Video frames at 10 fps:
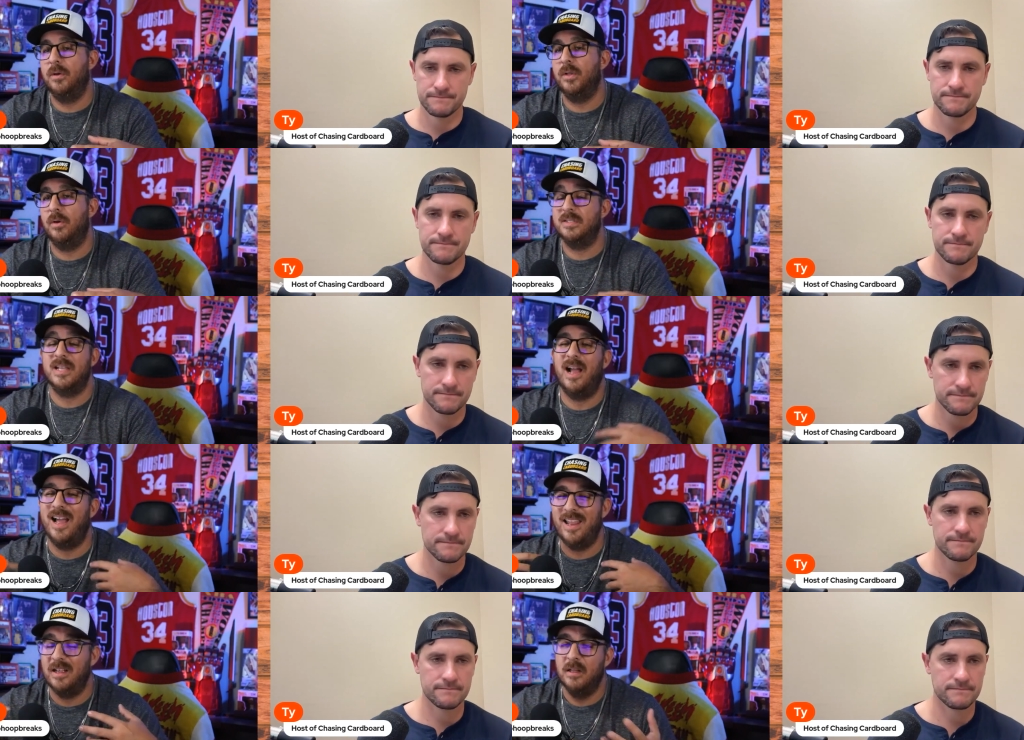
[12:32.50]
Speaker 1: you know because I, I
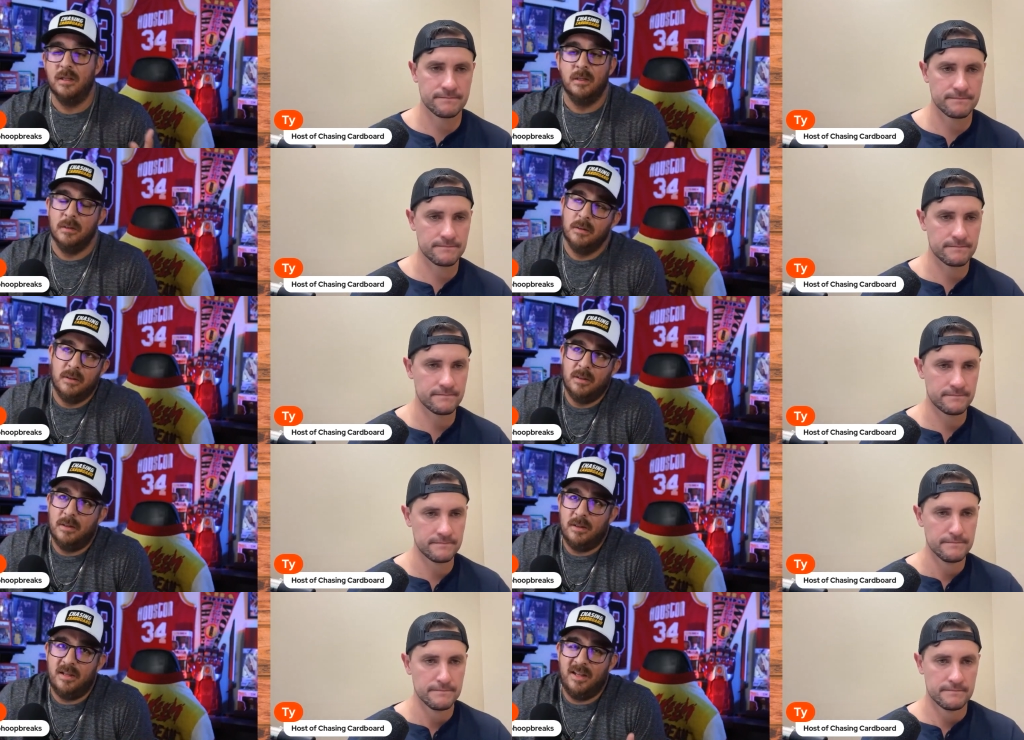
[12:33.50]
like
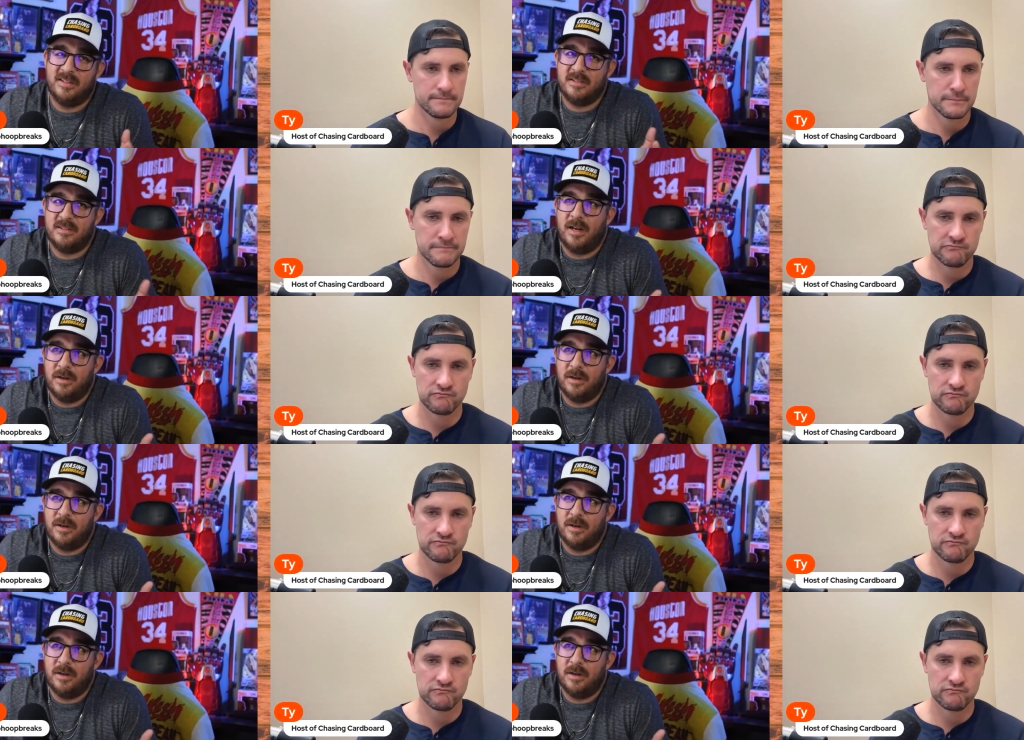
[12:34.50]
it's kind of